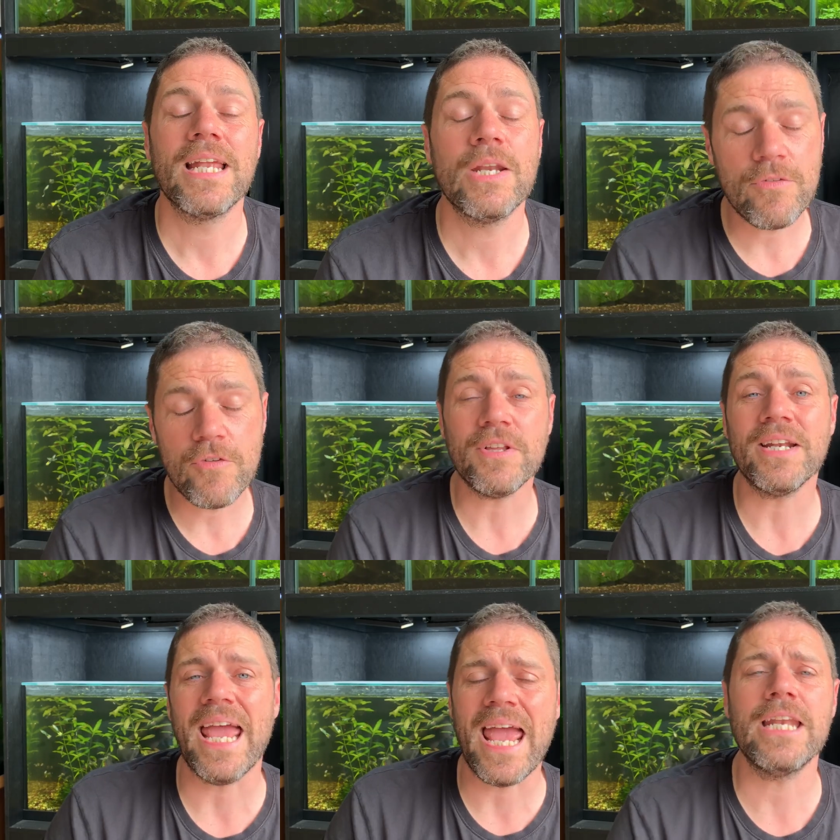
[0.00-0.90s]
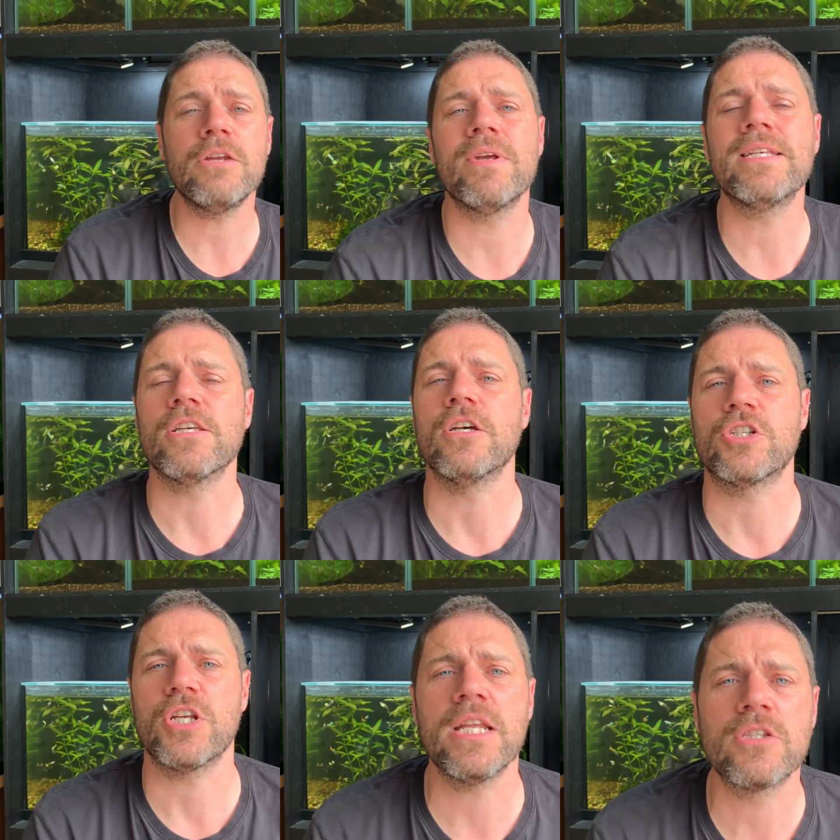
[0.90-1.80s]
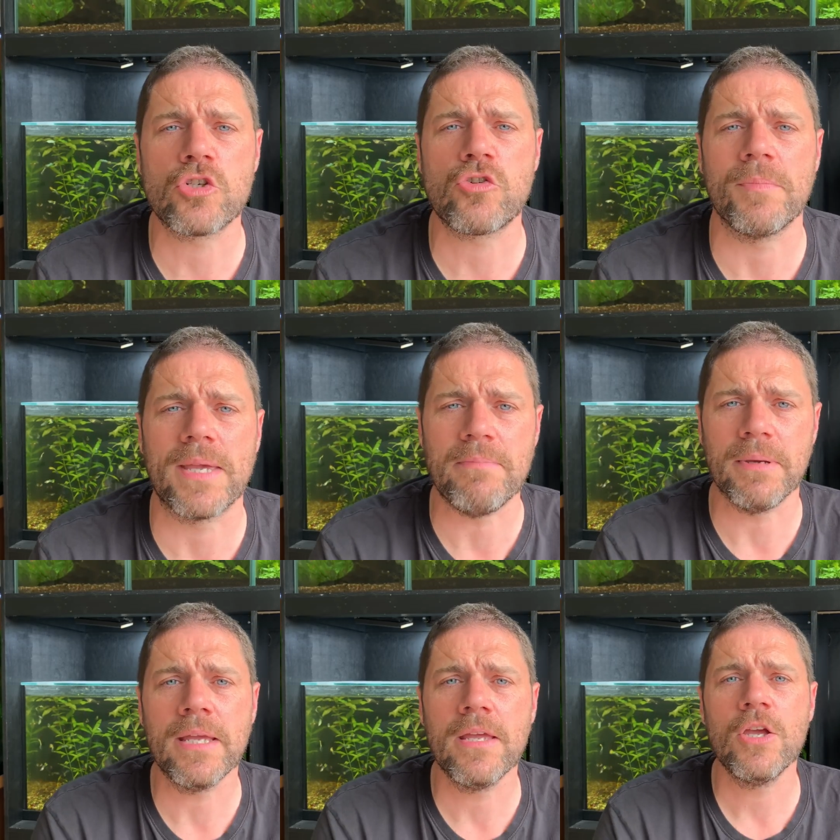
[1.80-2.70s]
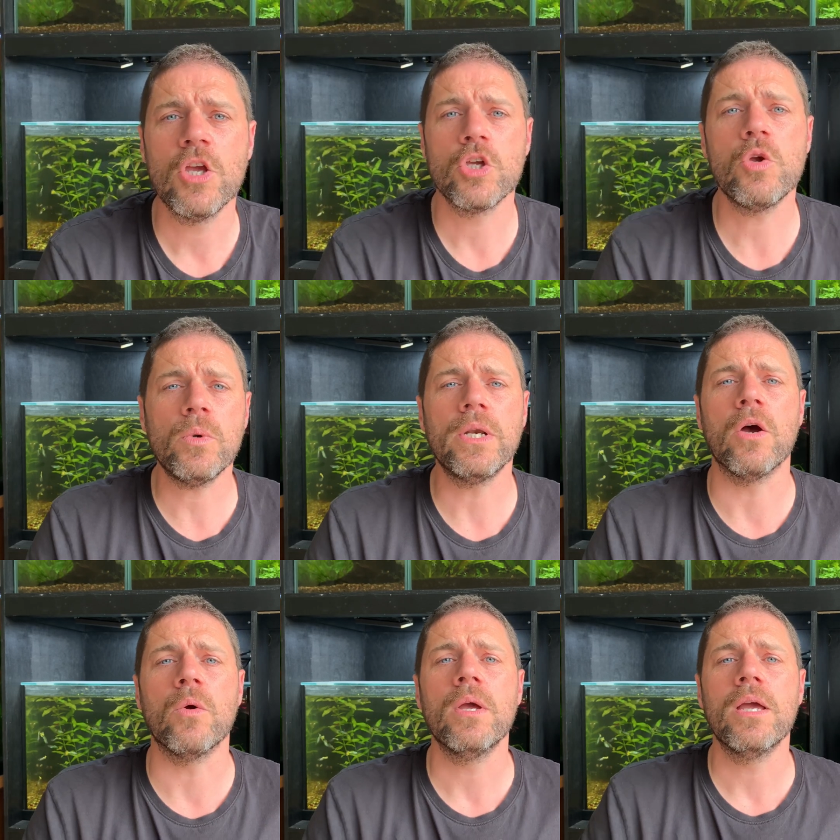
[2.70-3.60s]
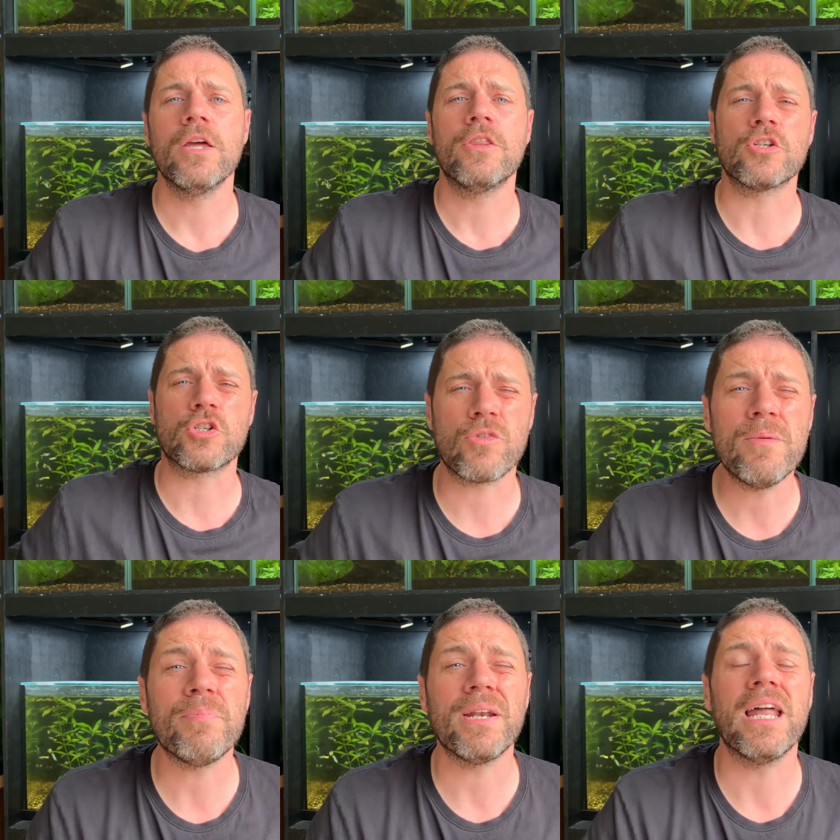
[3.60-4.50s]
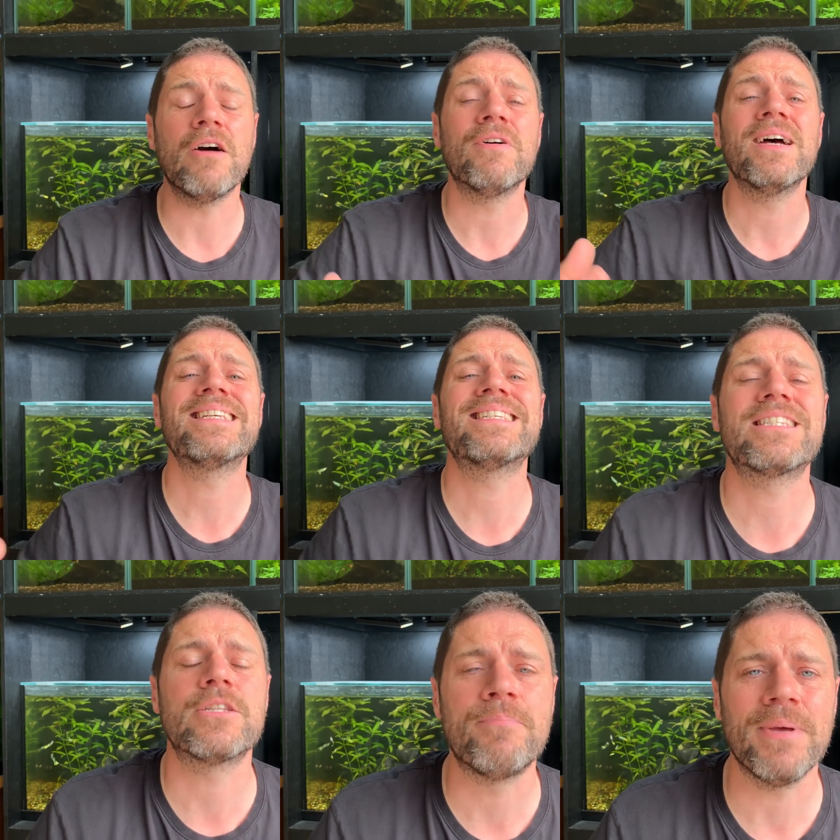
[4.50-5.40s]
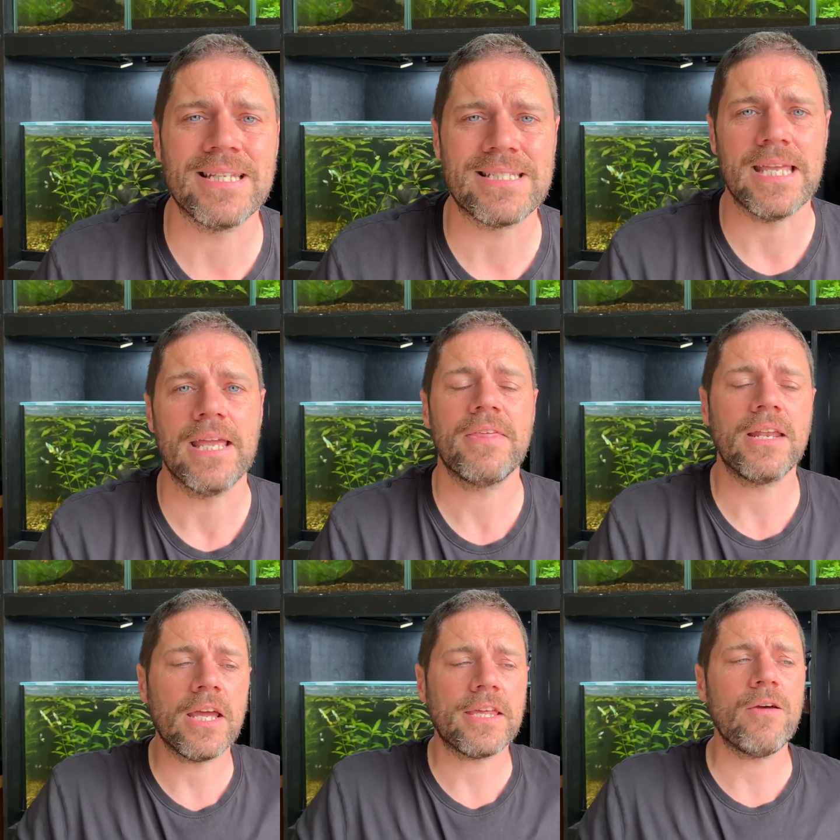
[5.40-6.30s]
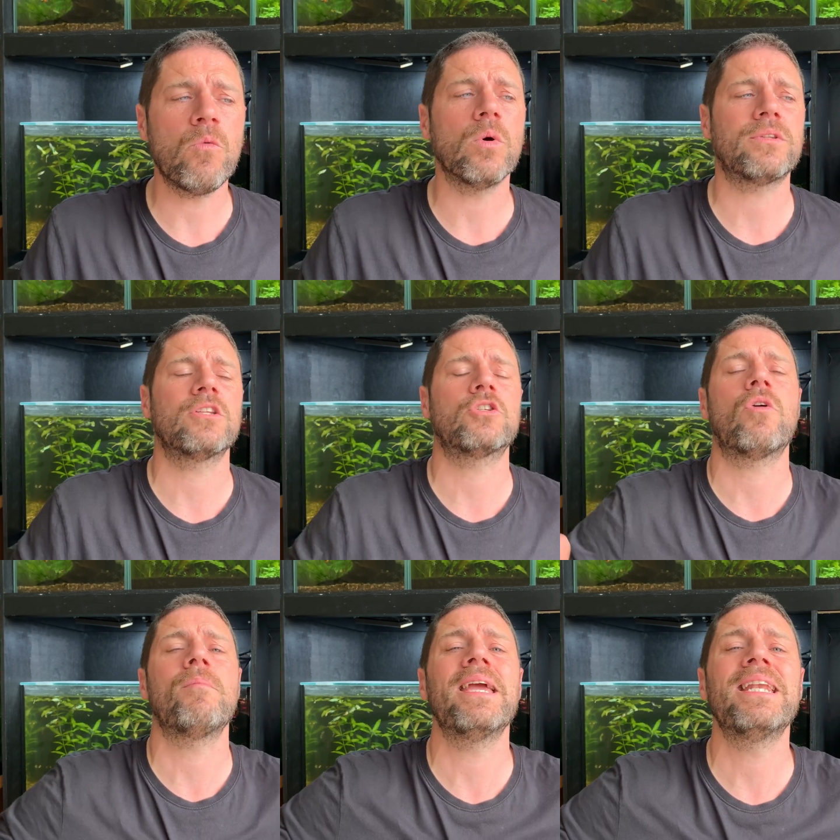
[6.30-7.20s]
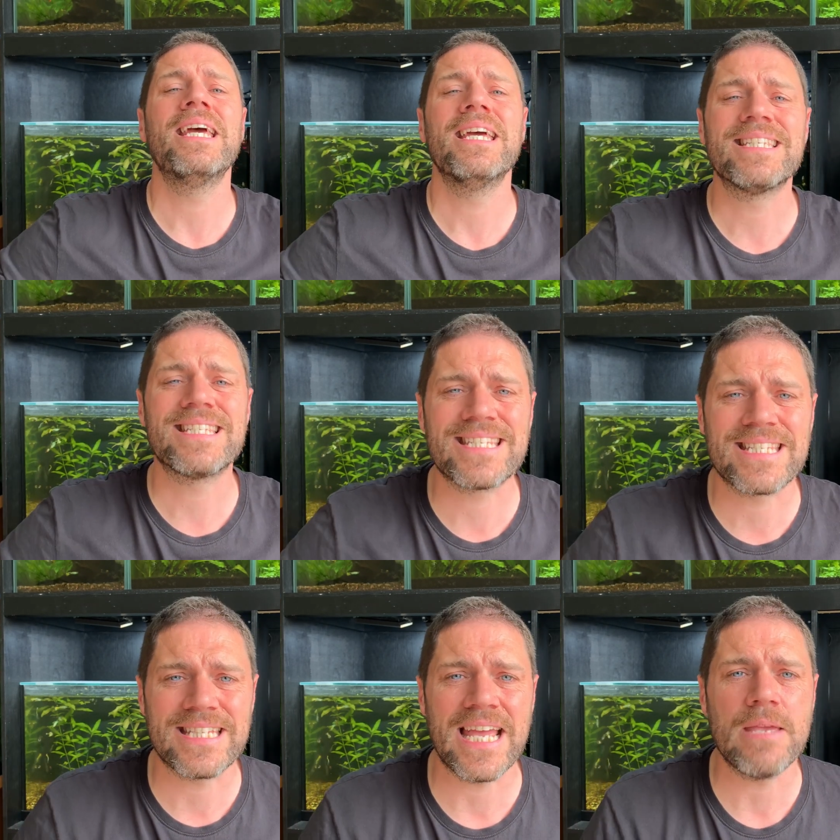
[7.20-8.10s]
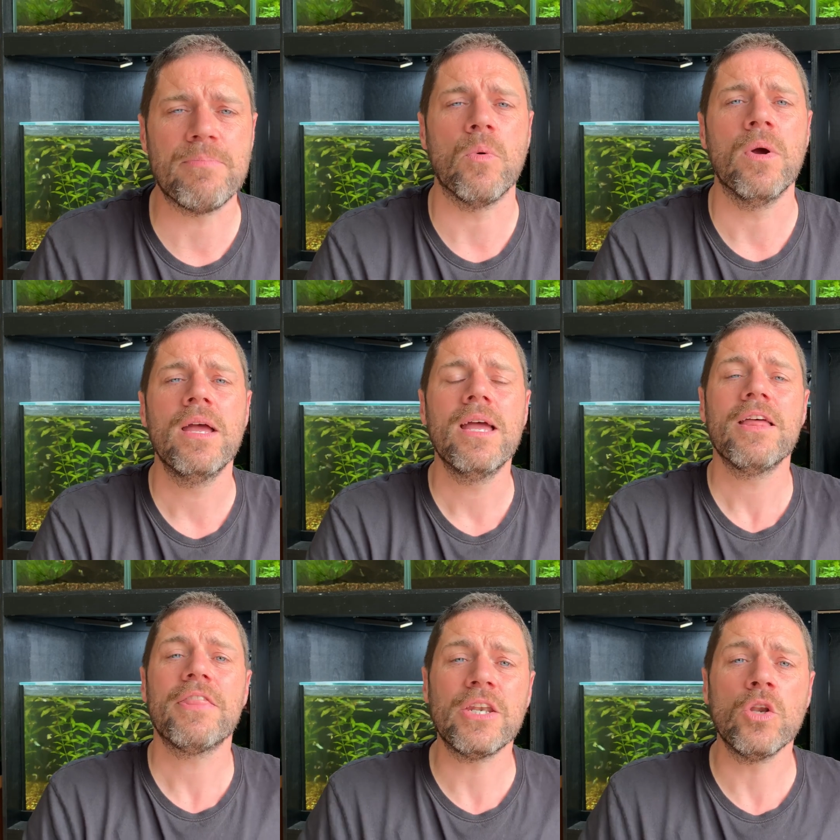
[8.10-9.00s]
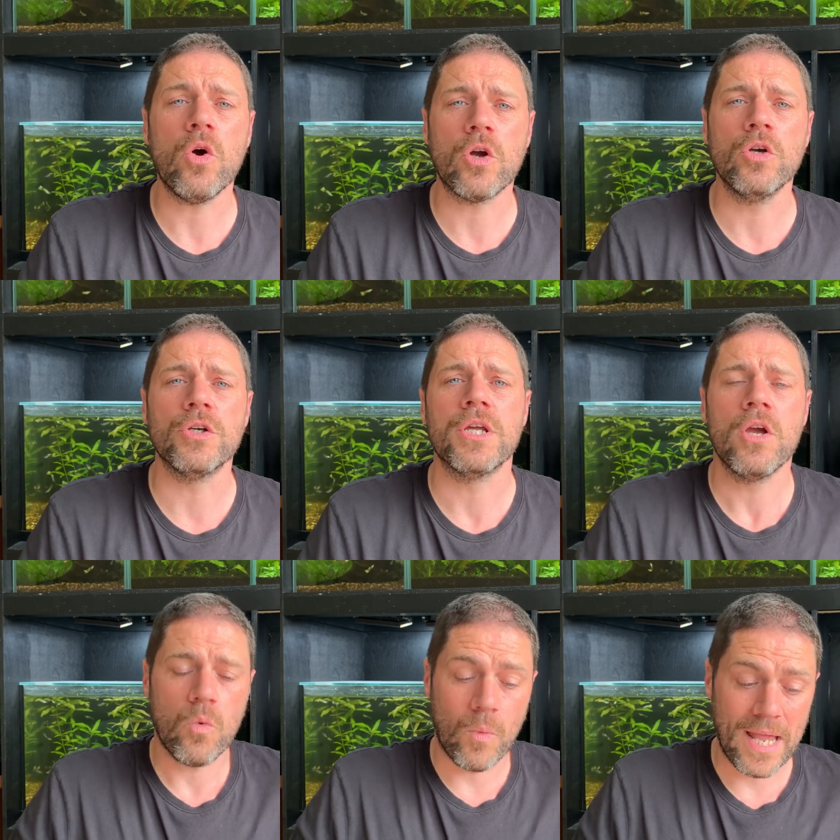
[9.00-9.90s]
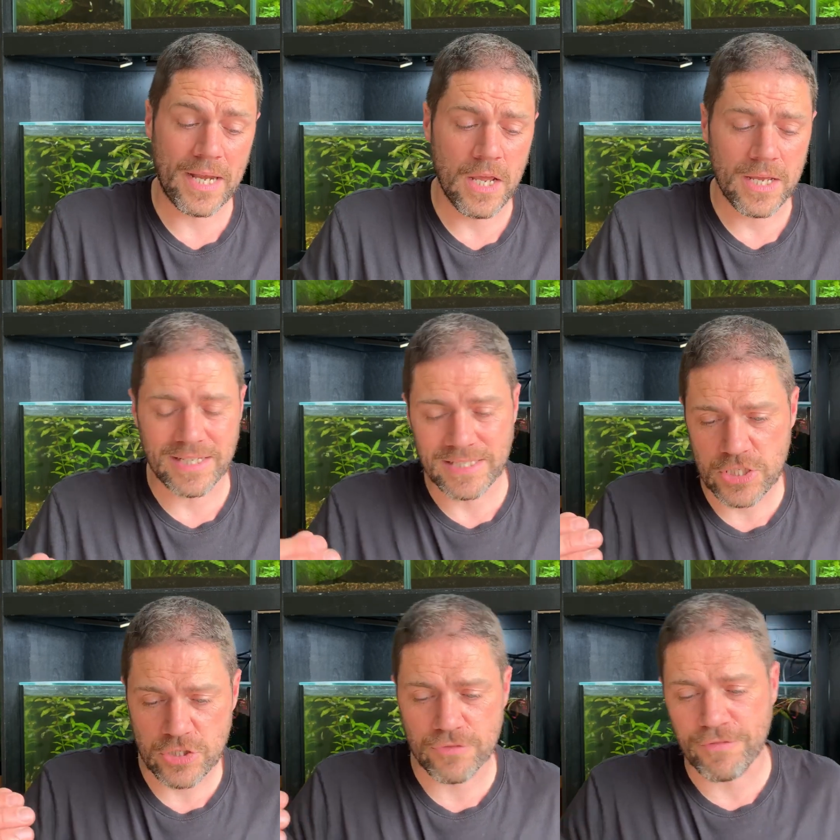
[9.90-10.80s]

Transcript: Now, if you've done any research into shrimp keeping, you will know that shrimp love stability. They like their water to remain stable. They're not good when conditions